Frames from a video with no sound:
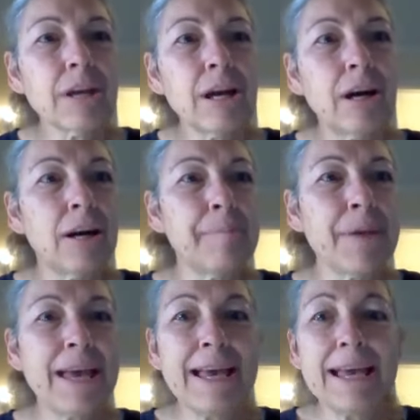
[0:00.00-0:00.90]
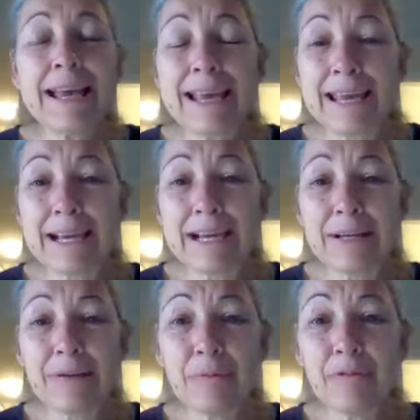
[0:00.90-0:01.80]

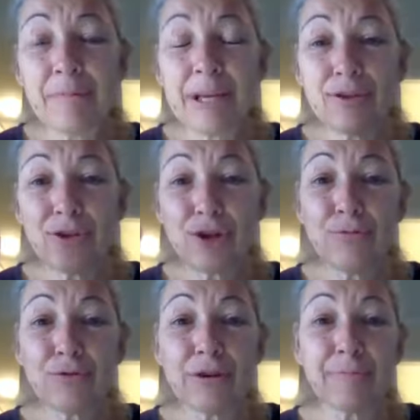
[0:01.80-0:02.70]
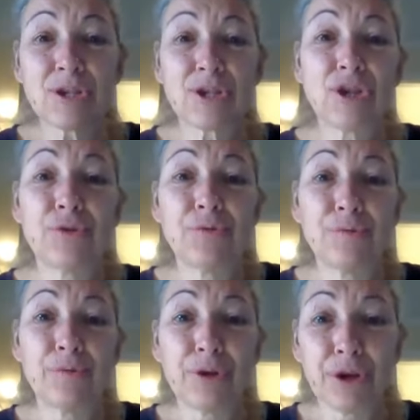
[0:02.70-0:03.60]
And we've made two trips
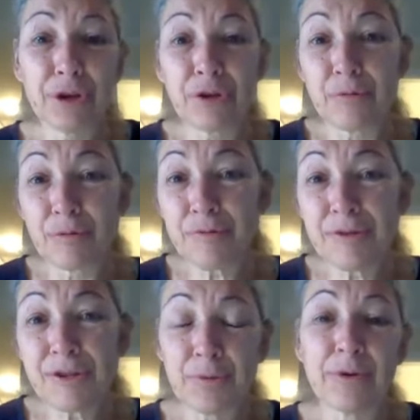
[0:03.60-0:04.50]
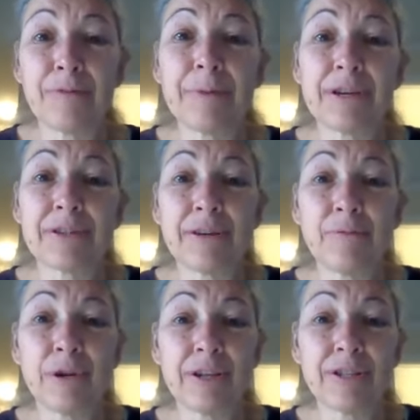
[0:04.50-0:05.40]
to the grocery store because I
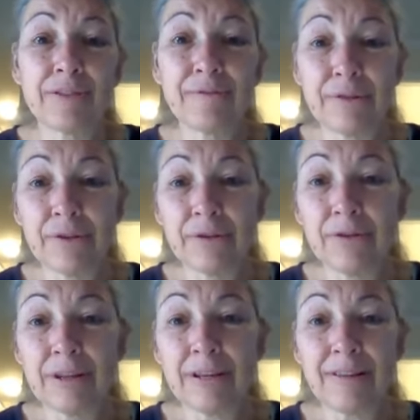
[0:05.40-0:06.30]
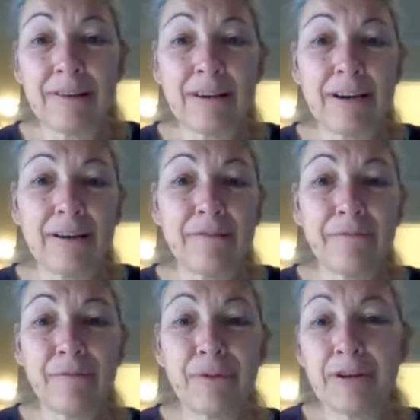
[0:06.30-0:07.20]
wanted to fill our,
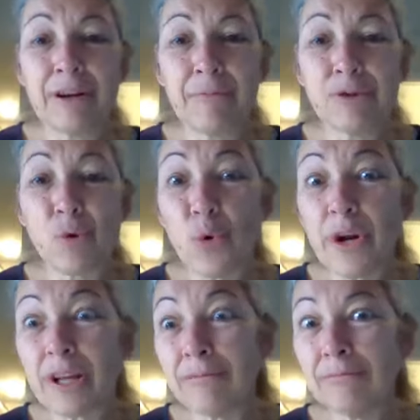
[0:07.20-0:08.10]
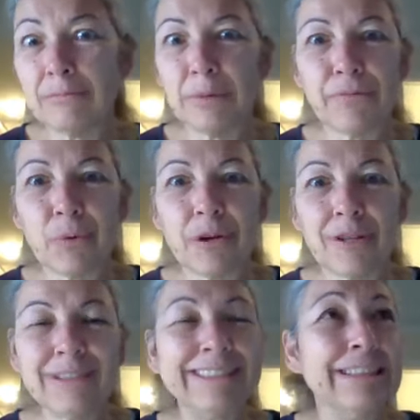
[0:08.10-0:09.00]
you know, I was hoarding
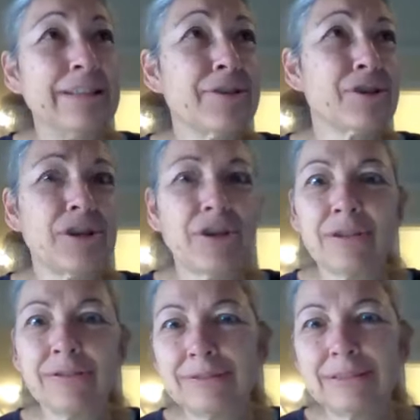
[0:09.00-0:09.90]
before this all,